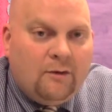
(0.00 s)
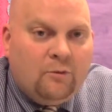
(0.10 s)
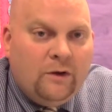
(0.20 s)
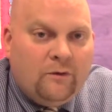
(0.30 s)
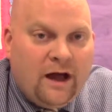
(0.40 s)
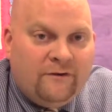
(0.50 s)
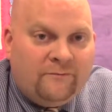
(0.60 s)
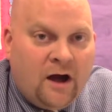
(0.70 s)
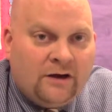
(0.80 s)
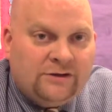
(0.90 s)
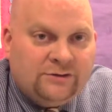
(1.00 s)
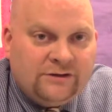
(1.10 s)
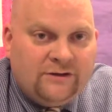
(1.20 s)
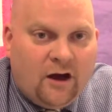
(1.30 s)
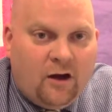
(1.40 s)
We will have
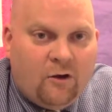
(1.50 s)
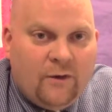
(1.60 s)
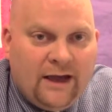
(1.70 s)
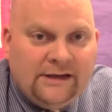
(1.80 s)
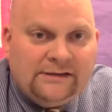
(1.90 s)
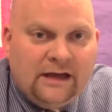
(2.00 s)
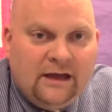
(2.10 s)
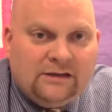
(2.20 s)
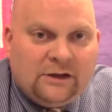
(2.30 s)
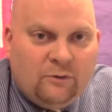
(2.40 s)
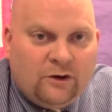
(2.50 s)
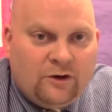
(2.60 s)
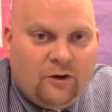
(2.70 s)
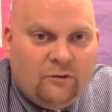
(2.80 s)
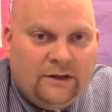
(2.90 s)
monitors in the hallways, so we're
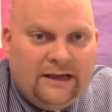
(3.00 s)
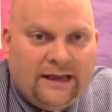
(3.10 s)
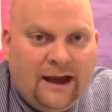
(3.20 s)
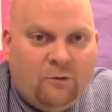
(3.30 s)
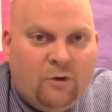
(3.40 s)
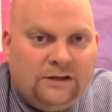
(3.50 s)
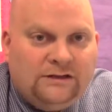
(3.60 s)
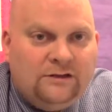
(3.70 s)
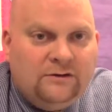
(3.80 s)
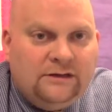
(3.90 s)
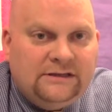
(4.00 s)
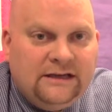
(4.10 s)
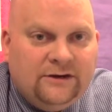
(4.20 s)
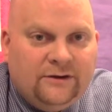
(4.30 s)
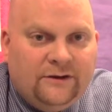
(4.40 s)
going to only allow one student to
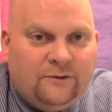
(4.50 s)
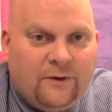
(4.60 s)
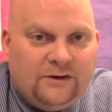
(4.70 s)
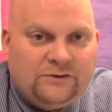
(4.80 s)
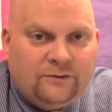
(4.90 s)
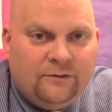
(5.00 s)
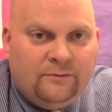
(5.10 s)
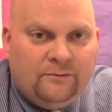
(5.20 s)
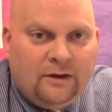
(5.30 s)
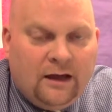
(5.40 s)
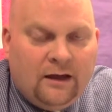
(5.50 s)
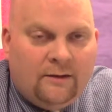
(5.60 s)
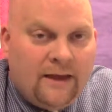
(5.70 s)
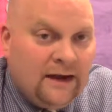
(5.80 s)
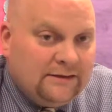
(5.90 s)
enter in the restroom
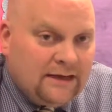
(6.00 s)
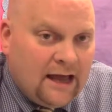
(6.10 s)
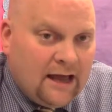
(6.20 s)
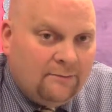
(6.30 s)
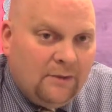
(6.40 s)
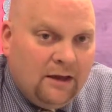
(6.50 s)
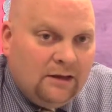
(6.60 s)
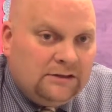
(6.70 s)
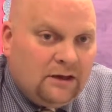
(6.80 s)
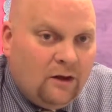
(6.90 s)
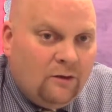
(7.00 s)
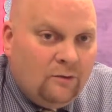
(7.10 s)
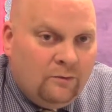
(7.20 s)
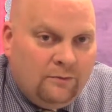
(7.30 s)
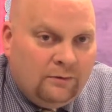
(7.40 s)
at a time.
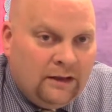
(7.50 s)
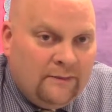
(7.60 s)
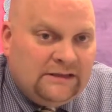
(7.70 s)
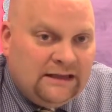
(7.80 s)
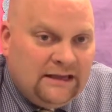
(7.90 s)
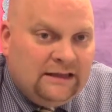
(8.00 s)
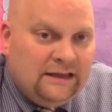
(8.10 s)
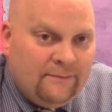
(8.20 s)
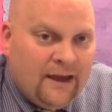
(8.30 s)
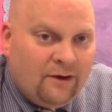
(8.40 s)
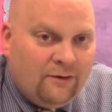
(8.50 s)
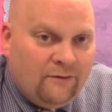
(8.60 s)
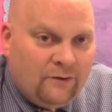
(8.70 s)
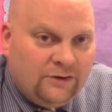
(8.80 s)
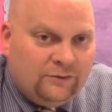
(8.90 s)
So limiting the amount
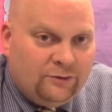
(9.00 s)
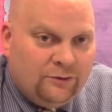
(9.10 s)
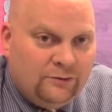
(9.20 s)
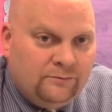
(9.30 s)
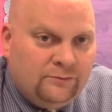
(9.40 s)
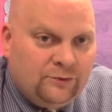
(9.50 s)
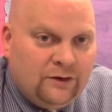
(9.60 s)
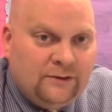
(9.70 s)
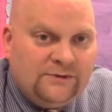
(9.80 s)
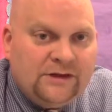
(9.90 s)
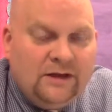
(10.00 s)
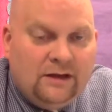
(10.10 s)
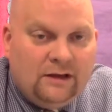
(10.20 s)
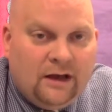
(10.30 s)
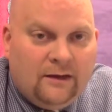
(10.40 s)
of restroom trips
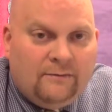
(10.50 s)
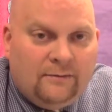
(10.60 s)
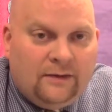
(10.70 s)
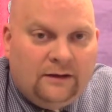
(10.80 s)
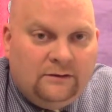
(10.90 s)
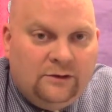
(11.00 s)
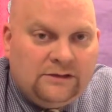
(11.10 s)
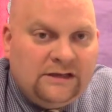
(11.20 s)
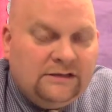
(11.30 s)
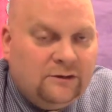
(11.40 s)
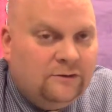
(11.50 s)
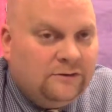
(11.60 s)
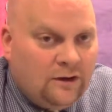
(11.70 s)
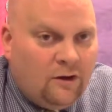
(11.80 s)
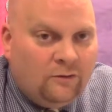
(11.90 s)
that you send
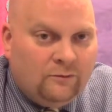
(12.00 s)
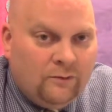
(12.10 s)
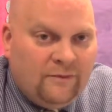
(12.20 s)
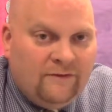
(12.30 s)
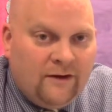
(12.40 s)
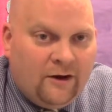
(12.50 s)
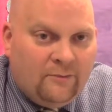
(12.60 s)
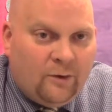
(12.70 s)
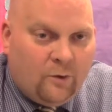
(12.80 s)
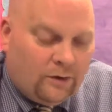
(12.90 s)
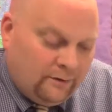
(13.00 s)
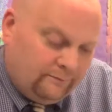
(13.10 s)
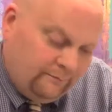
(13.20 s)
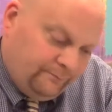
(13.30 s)
students on will be very important.